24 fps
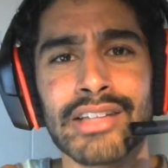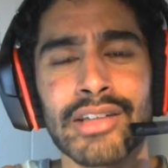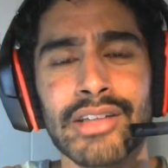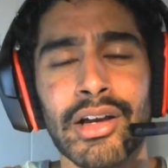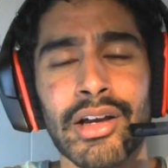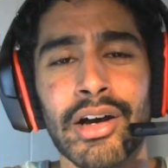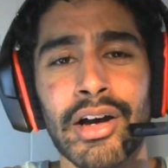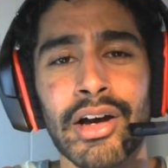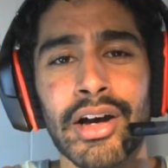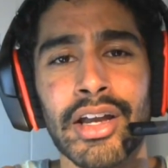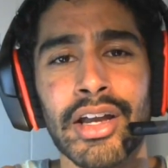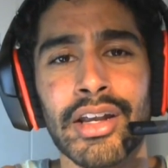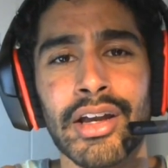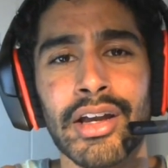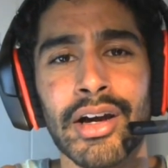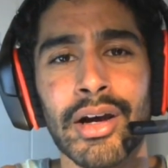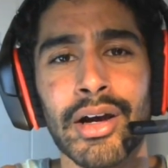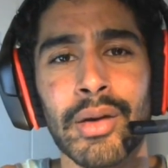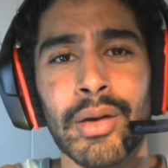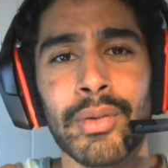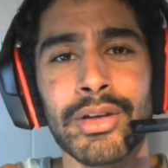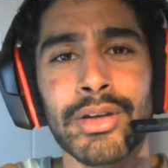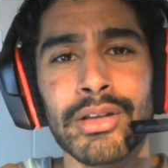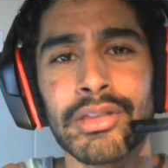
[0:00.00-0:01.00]
on
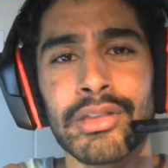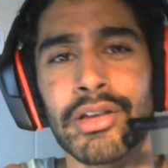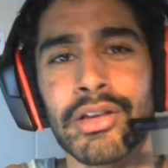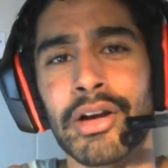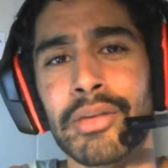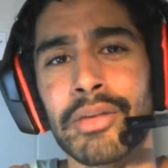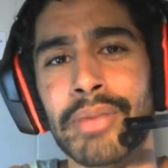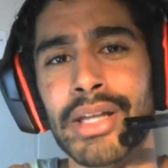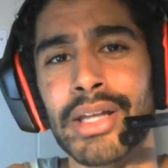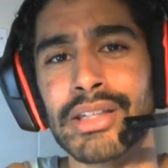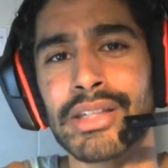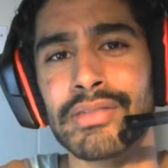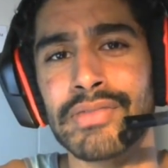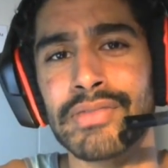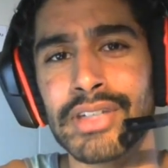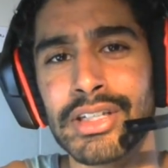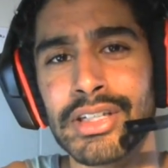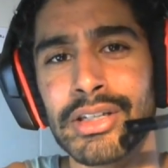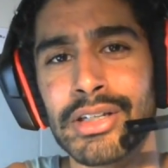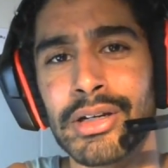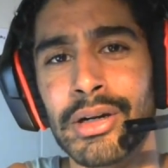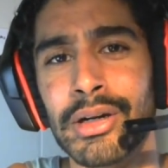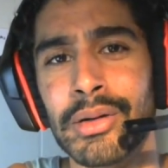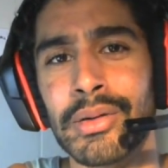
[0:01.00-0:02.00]
what you thought about the
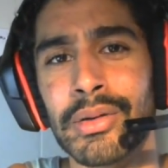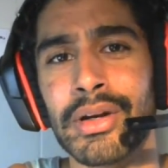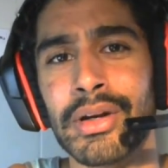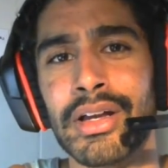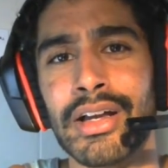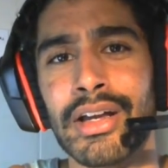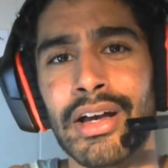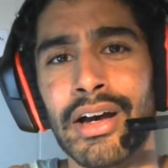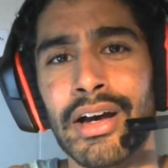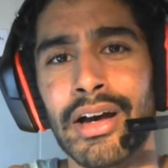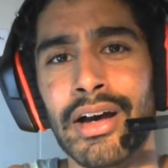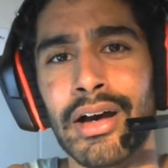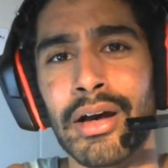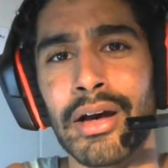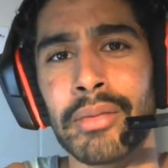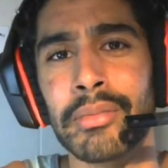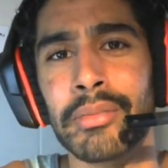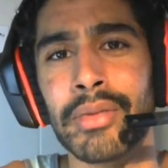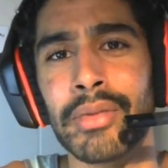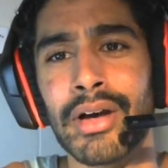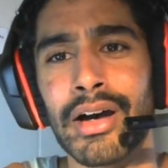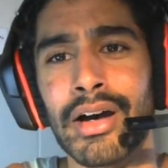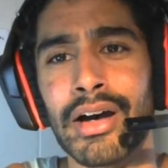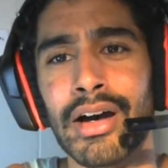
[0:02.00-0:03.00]
video.
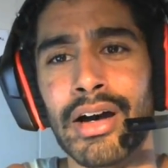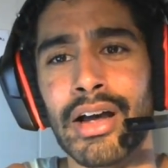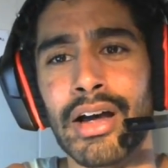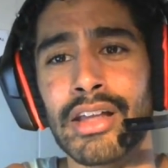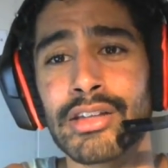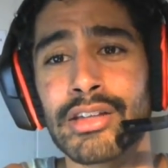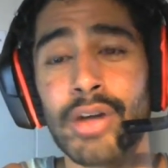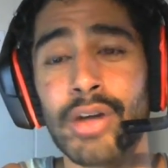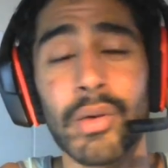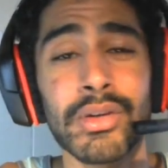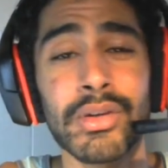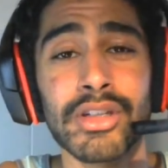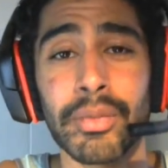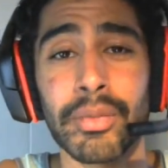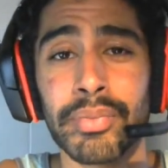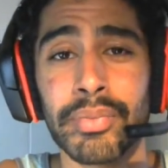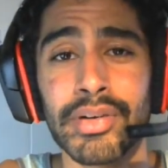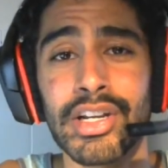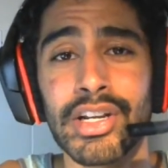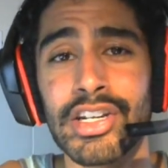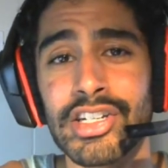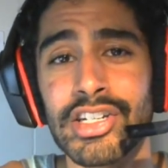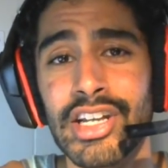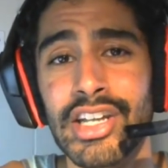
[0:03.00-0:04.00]
It's always
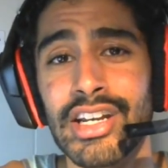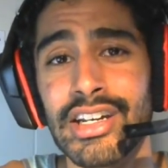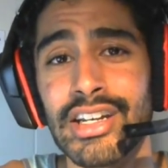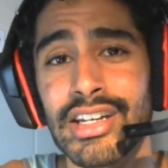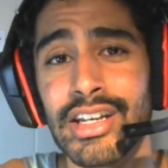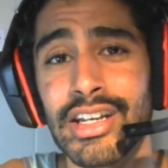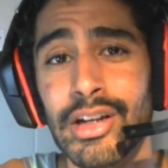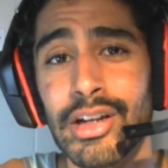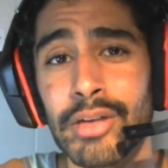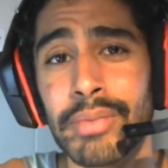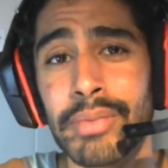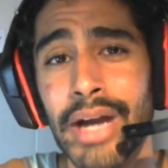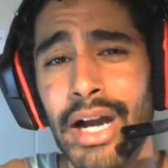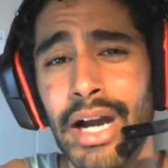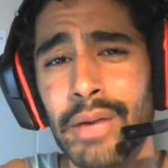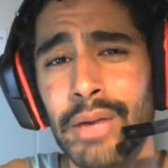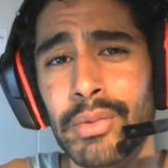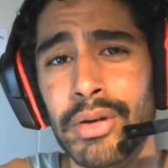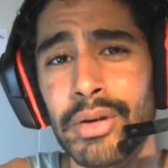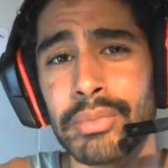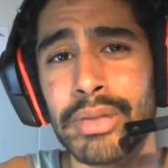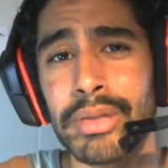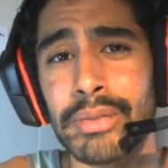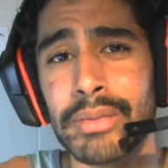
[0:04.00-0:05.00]
appreciated to hear back
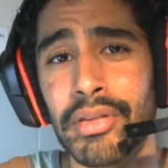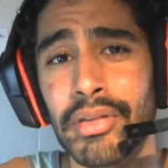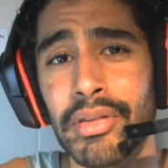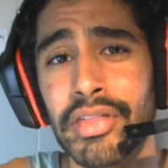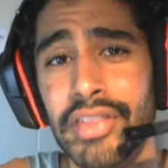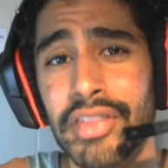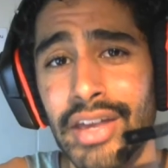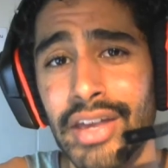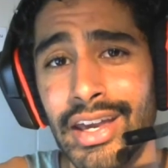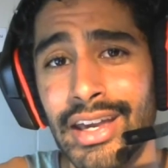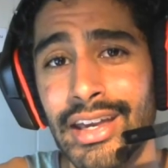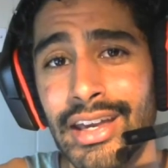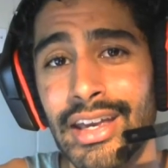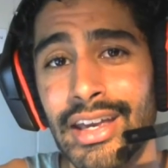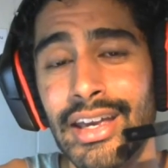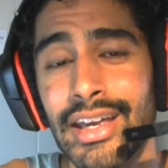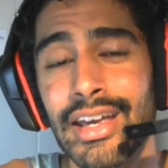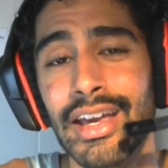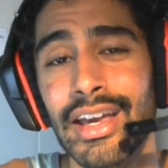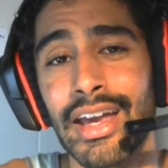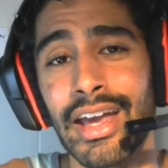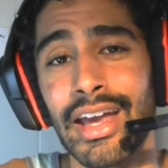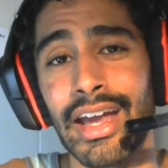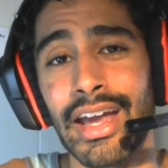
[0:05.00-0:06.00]
what people think,
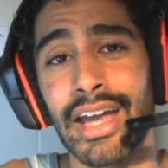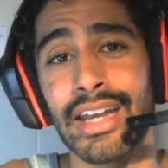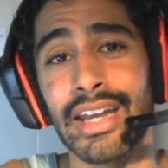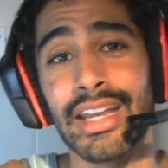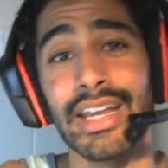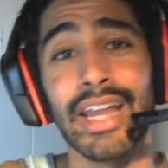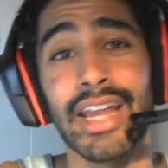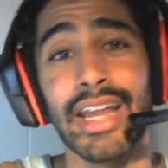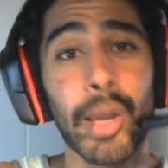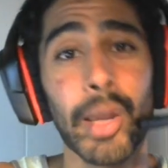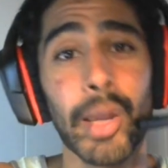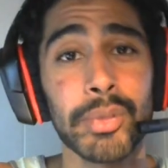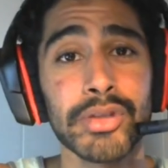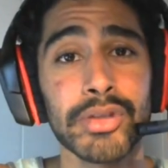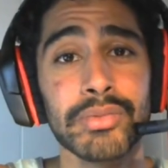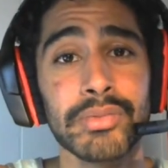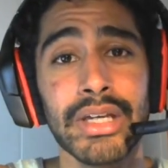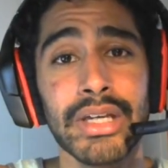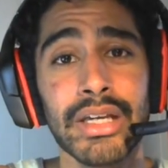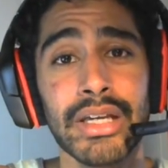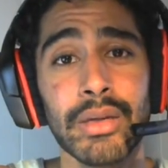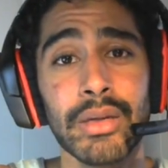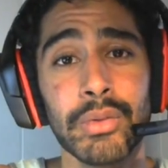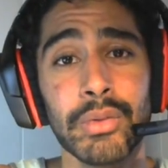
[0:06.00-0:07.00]
and it helps
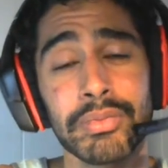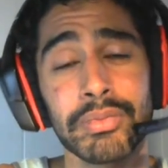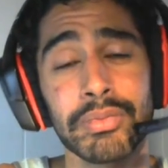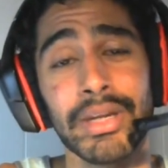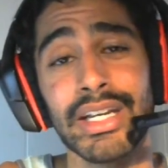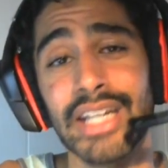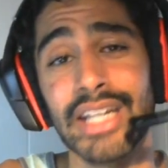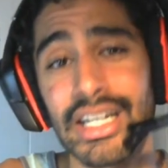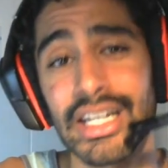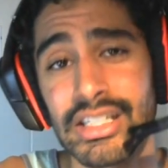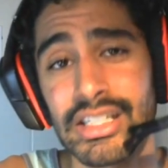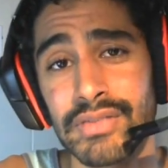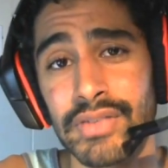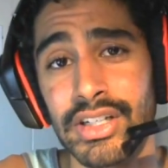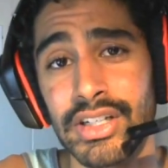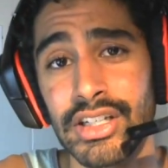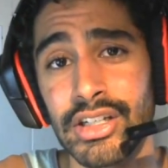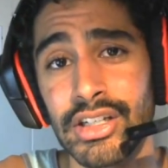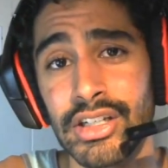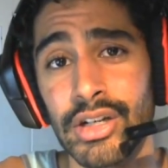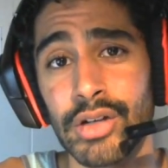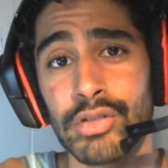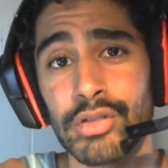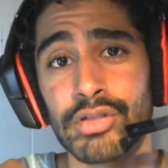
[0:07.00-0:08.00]
me with my next
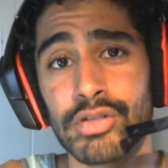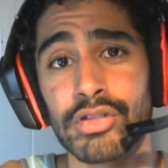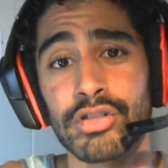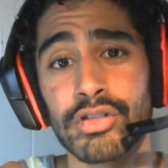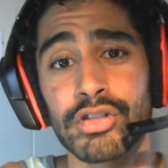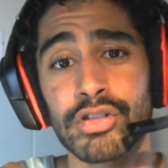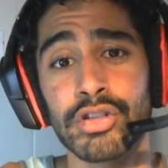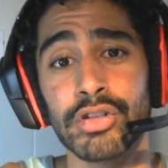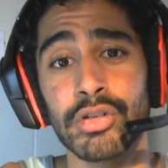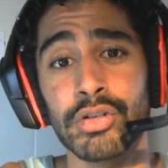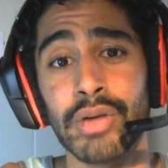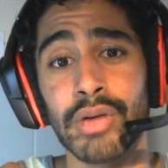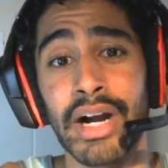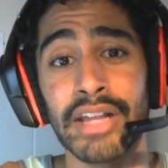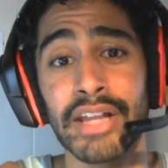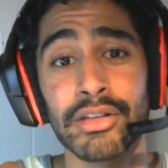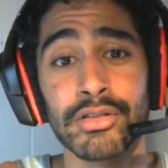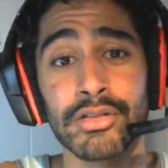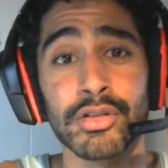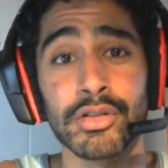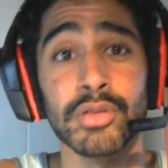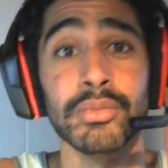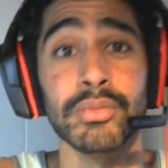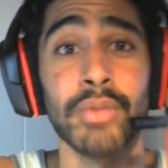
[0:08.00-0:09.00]
videos to
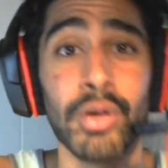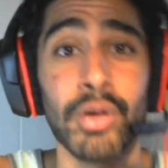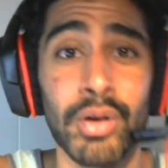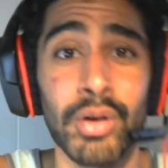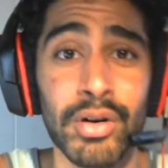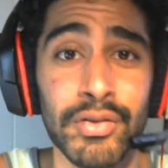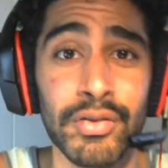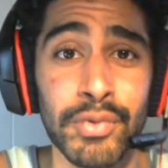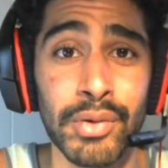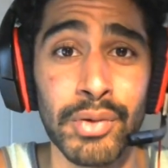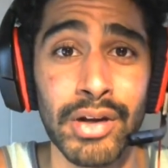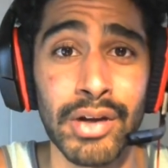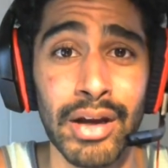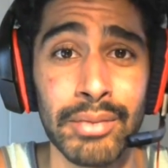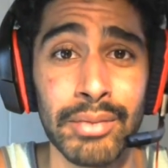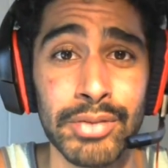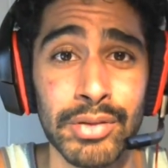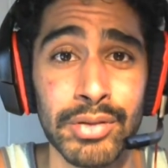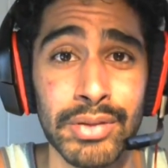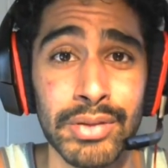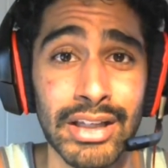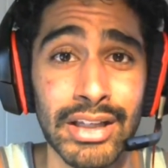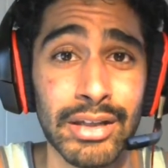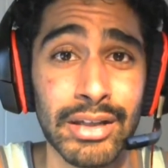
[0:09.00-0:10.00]
either do more of what I'm
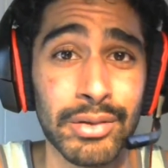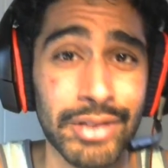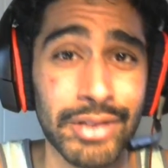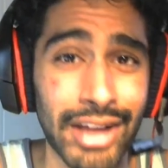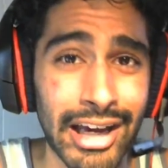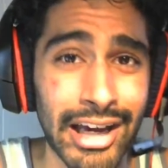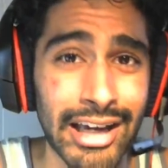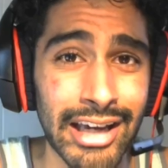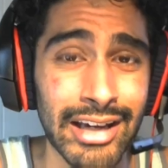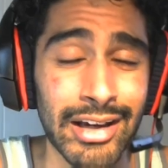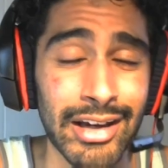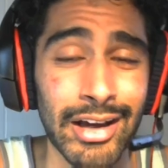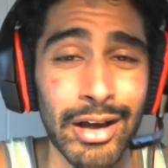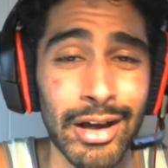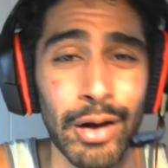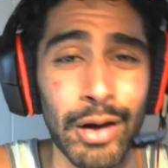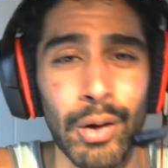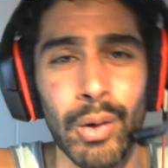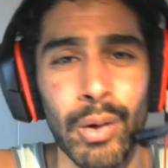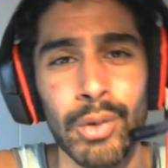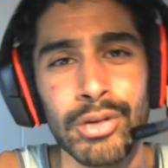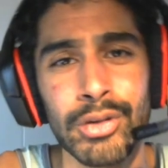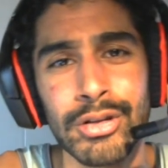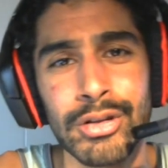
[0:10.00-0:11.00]
doing that you like,
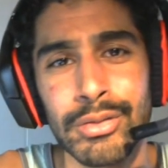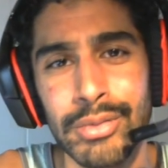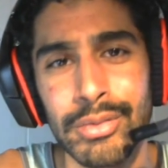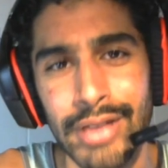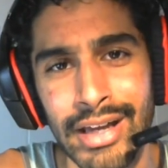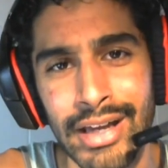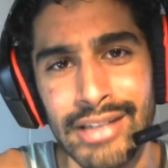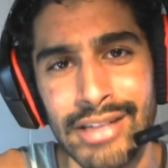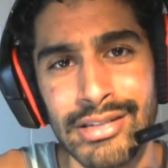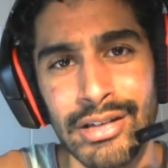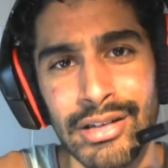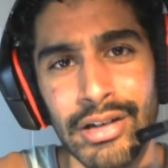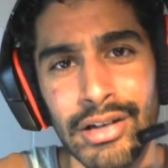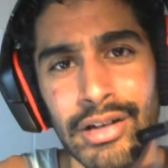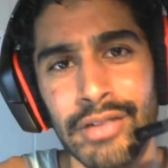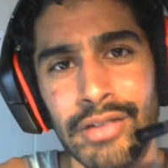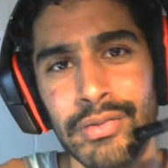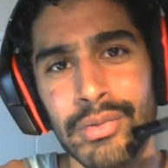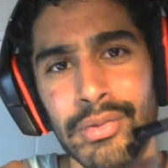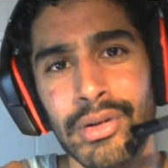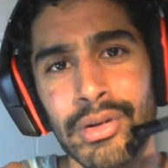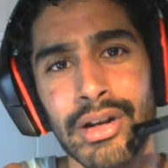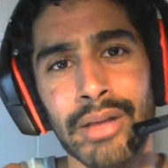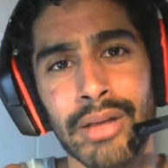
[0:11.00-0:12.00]
or do less
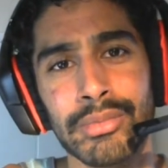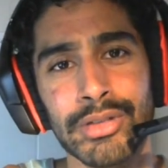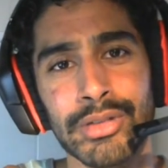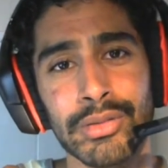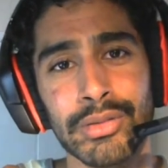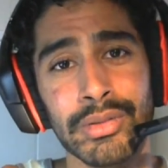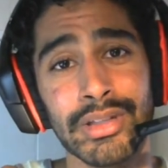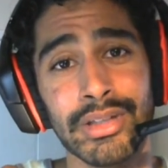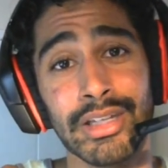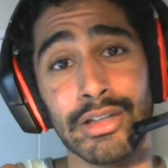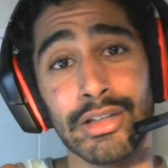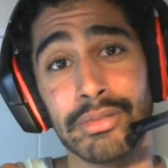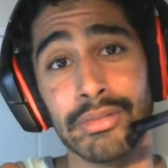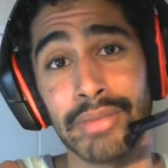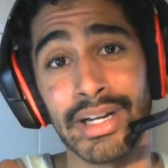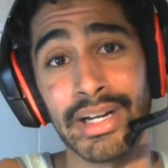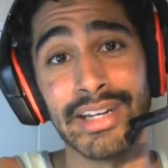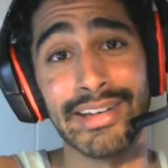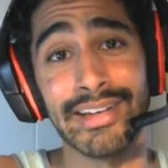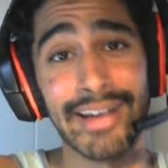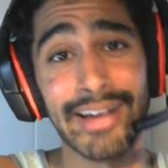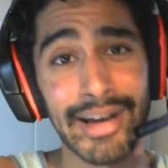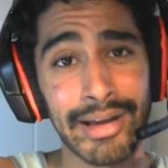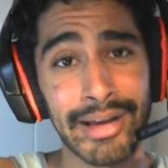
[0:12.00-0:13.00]
of what I'm doing that you
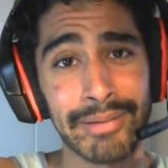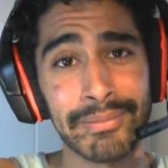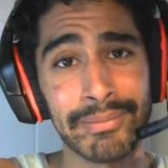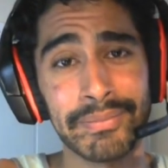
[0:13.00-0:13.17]
might not.